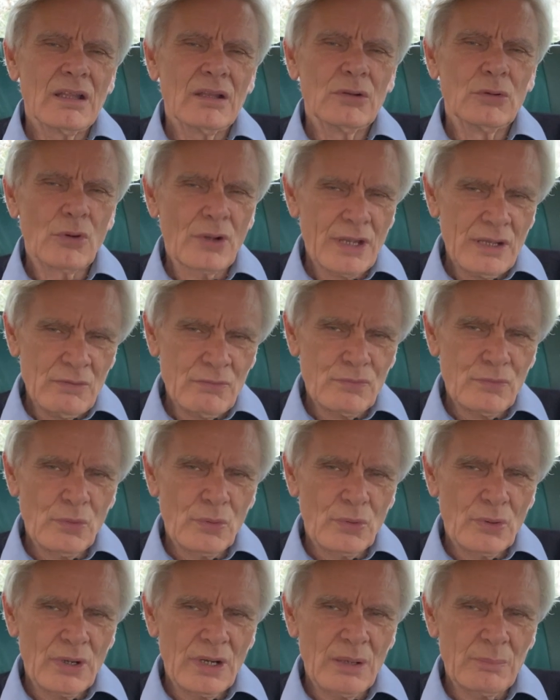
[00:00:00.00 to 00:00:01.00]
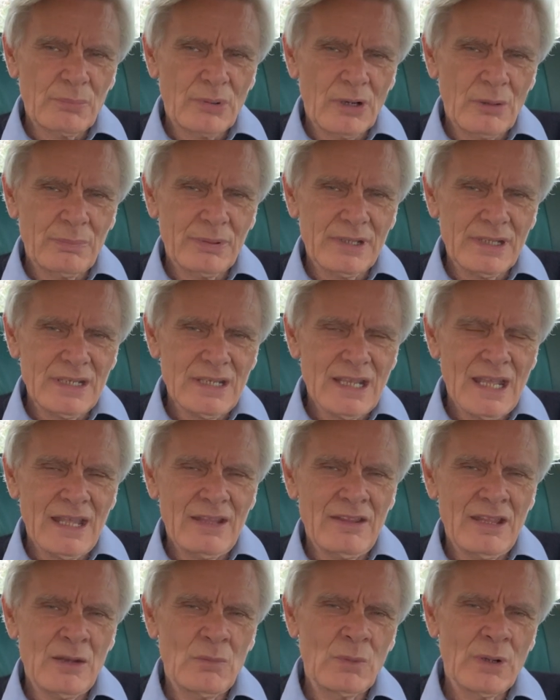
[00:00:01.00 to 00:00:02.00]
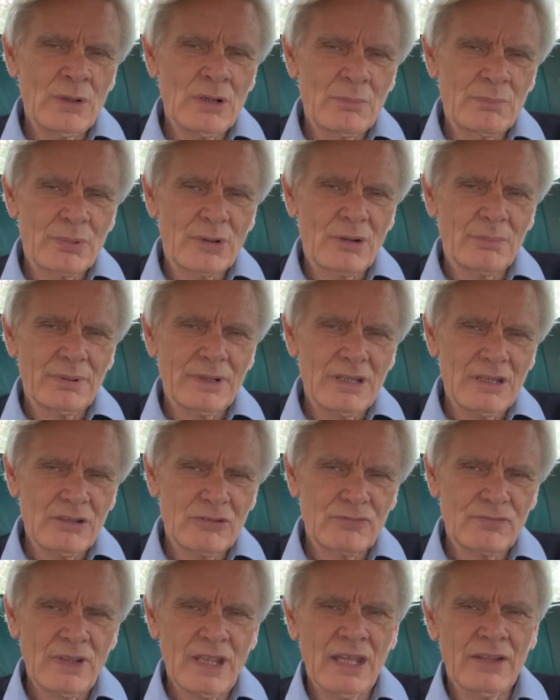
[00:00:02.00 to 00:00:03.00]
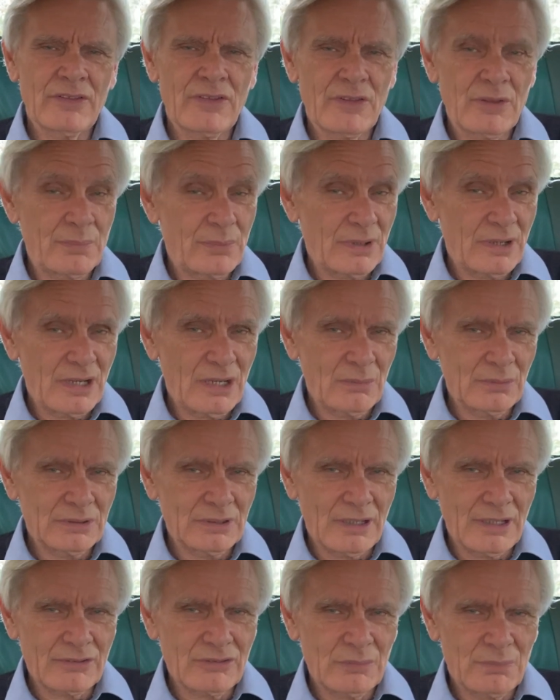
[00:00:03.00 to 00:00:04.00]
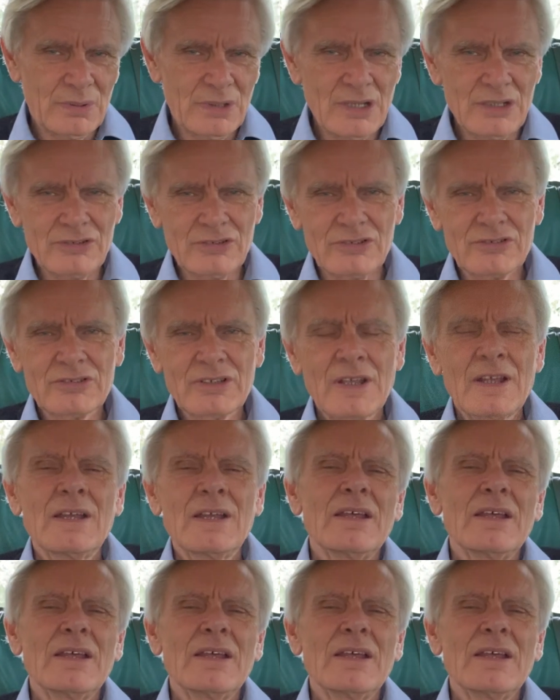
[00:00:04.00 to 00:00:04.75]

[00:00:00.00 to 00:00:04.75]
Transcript: looking for a property, and then when a property is found that the buyer would like to purchase,